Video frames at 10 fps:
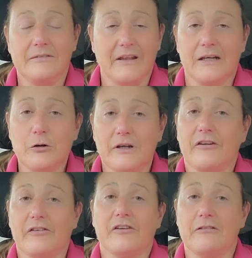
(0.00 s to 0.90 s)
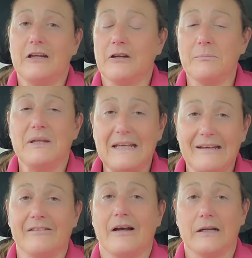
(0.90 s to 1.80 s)
they're not necessarily going to be
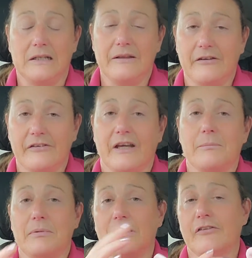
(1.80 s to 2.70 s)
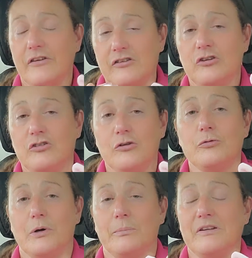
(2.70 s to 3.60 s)
exactly the same because the
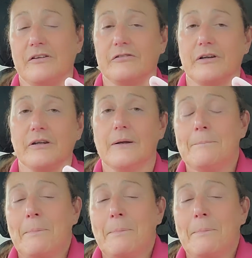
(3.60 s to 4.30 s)
tissues will be different.